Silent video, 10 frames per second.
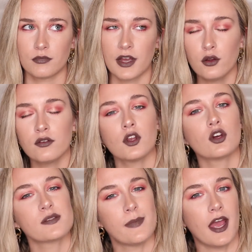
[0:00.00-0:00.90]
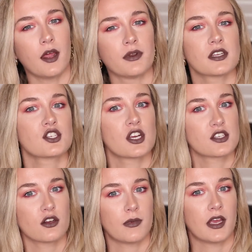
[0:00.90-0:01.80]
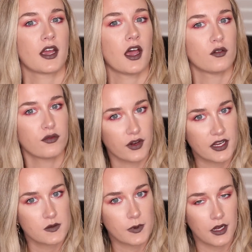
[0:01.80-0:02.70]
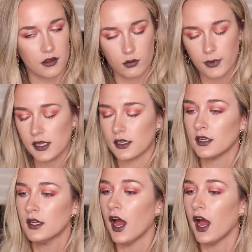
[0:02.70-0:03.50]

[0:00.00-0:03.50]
I don't know if it looks bad, but it's just not me. It kind of freaks me out a little bit.